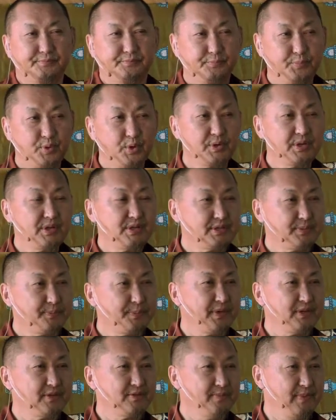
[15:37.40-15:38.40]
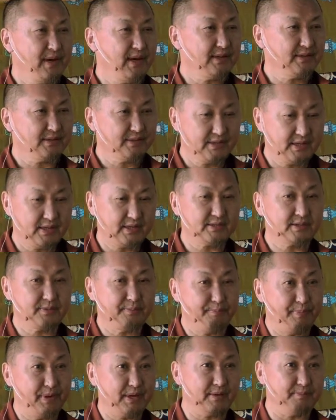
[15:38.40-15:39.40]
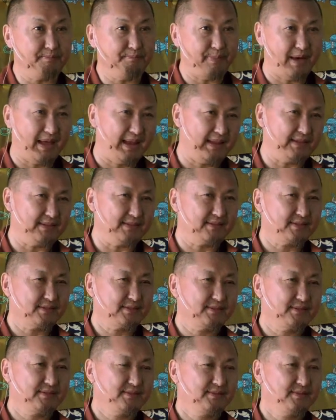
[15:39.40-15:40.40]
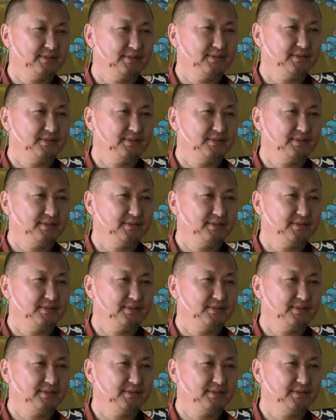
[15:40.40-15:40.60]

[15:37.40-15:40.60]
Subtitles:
Body, speech, mind, there is a big balance.